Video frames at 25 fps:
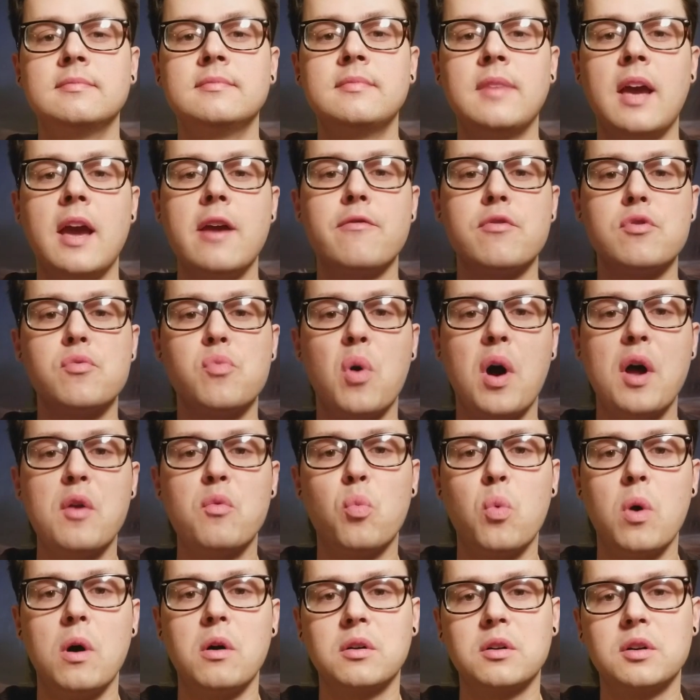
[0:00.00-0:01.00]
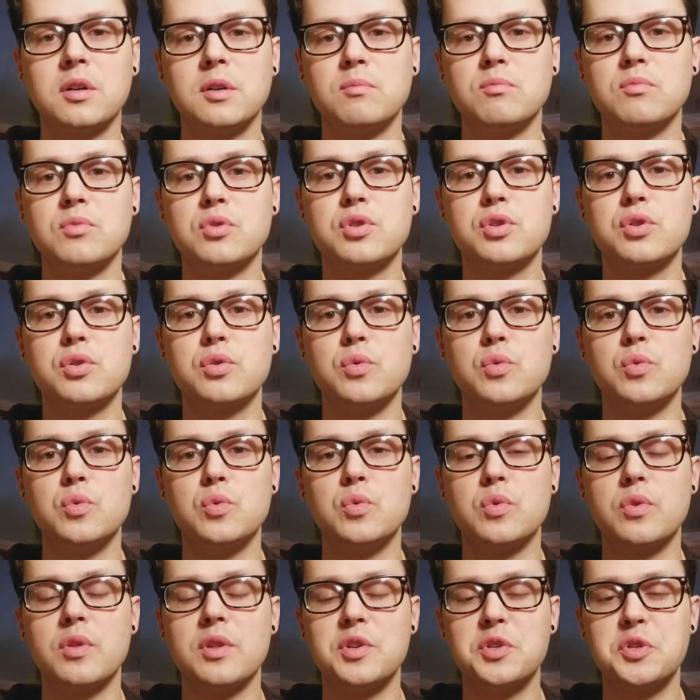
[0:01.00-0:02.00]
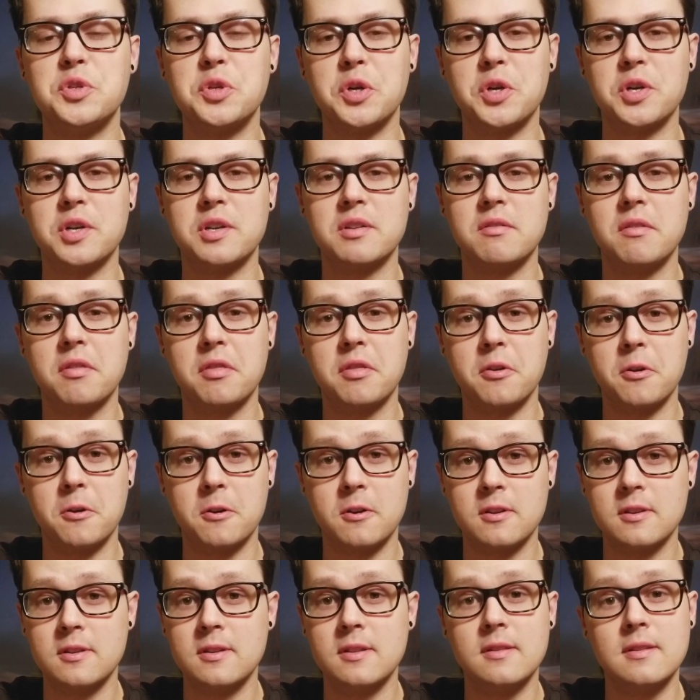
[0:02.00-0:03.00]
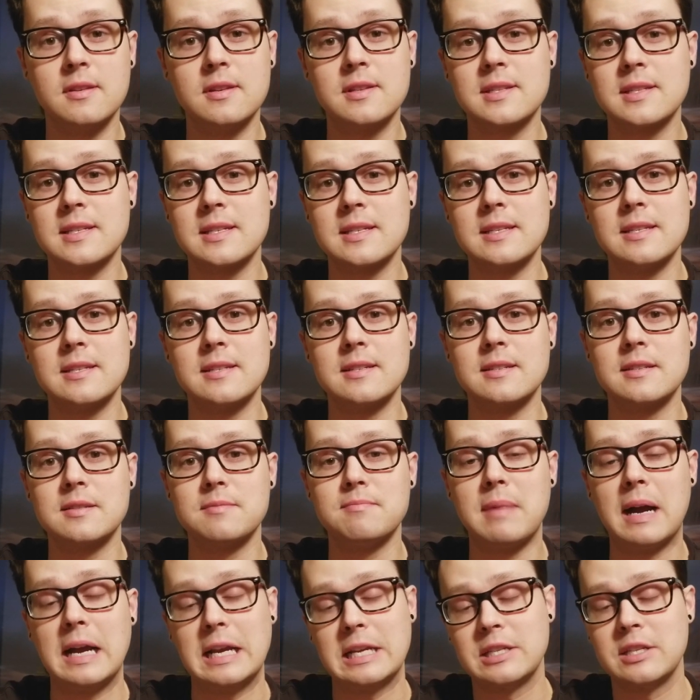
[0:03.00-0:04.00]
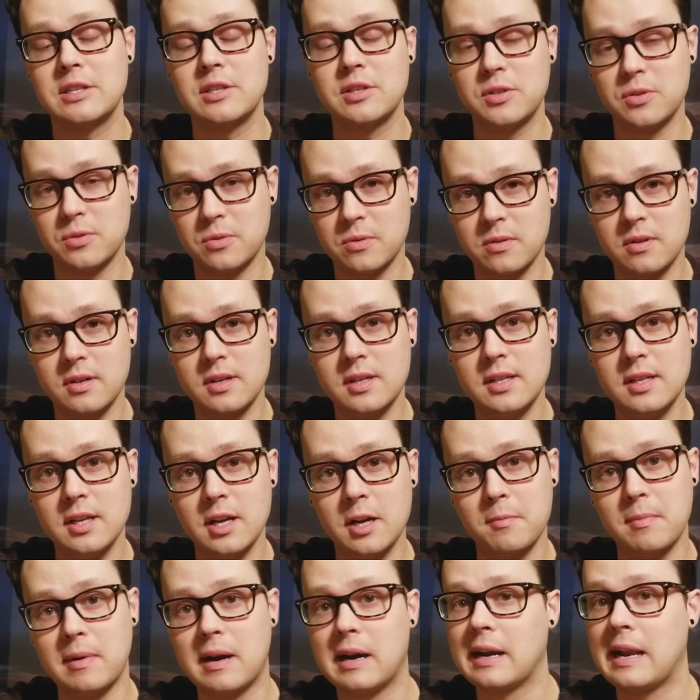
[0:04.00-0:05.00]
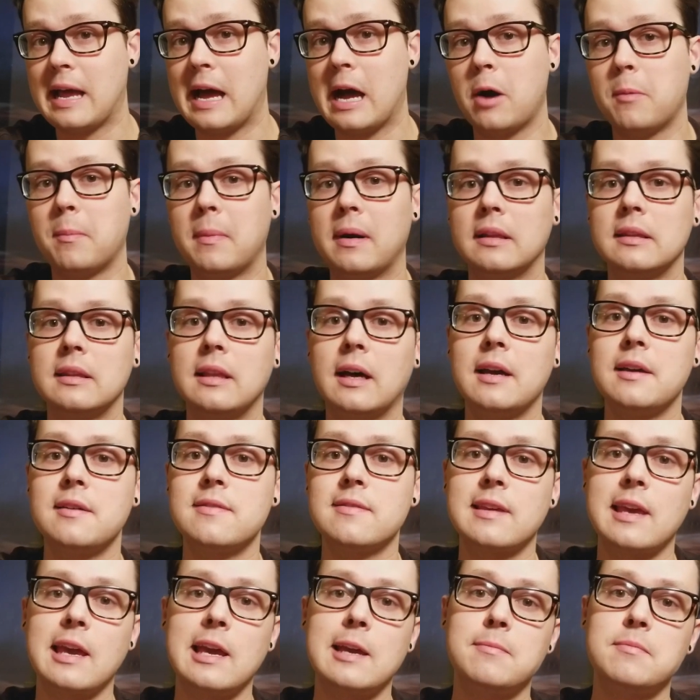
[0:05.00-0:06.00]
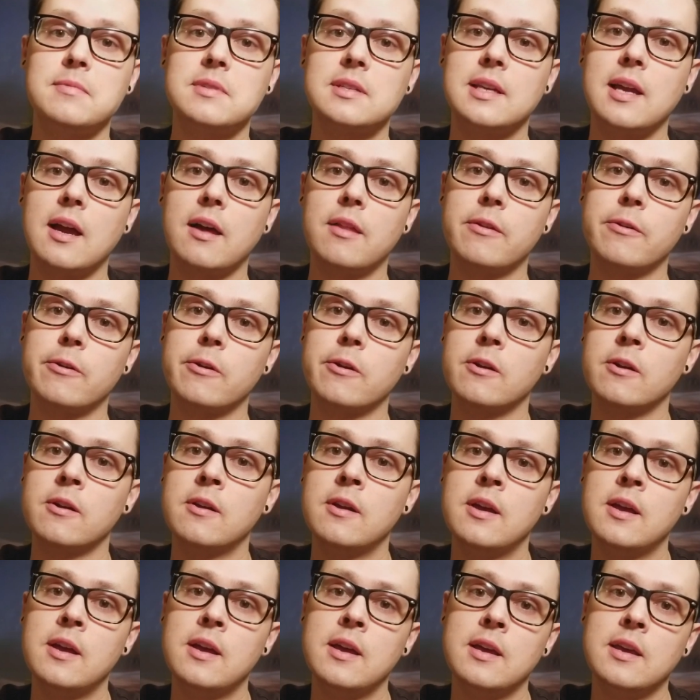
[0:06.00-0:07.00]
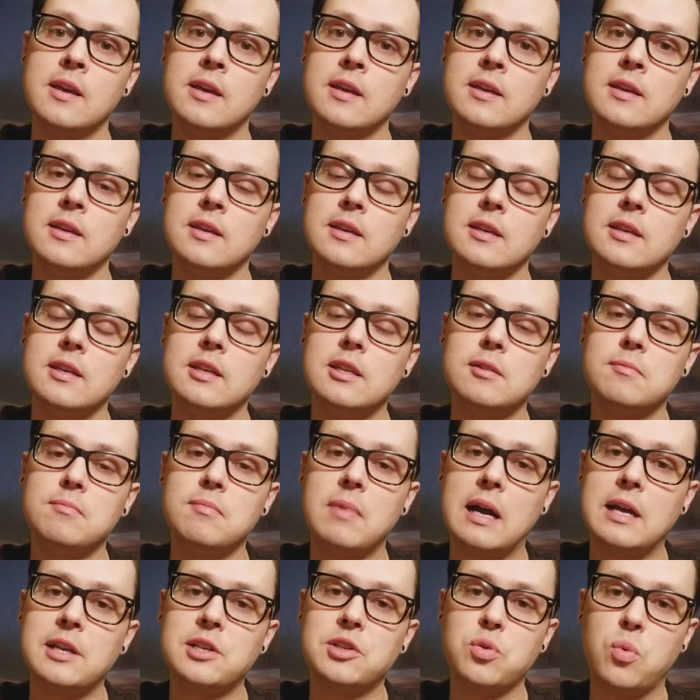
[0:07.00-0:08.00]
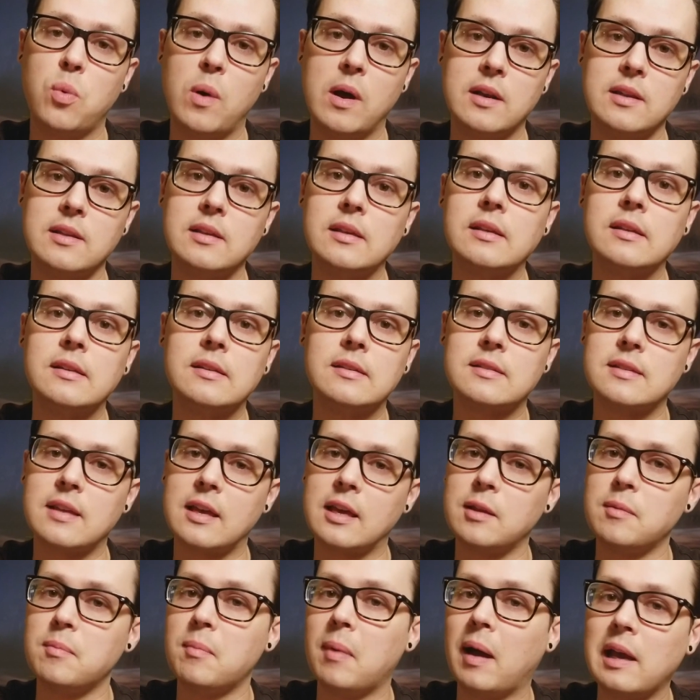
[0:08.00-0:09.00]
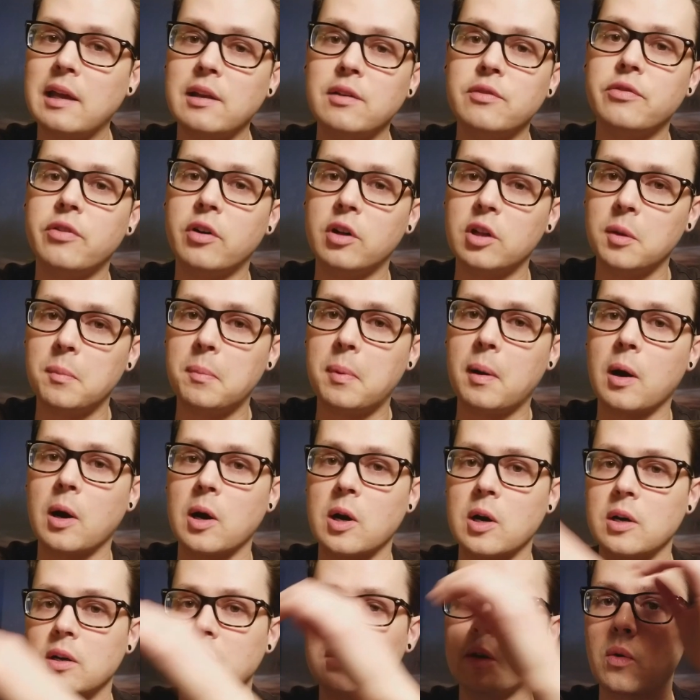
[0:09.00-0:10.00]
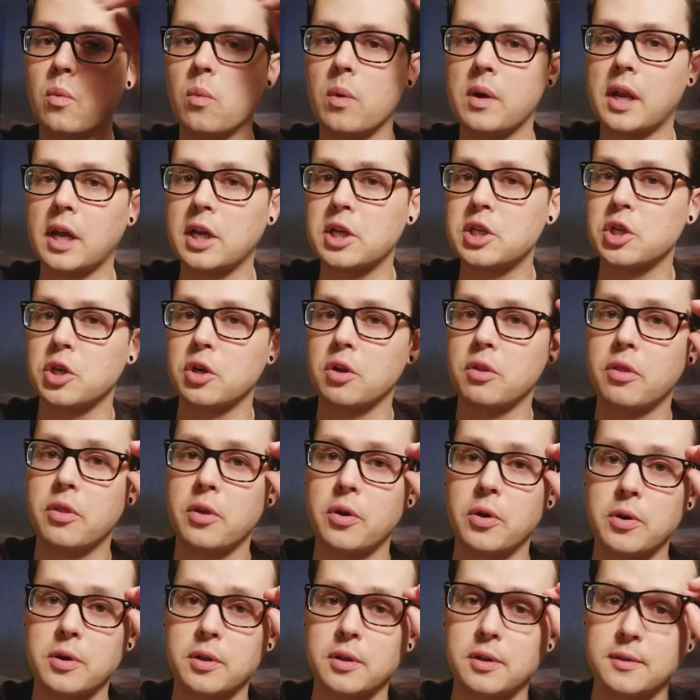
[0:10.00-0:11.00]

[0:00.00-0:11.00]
Hey everyone, welcome to the Dirty 30. This is my story about how my life came together in my 20s and might fall apart when I turn 30.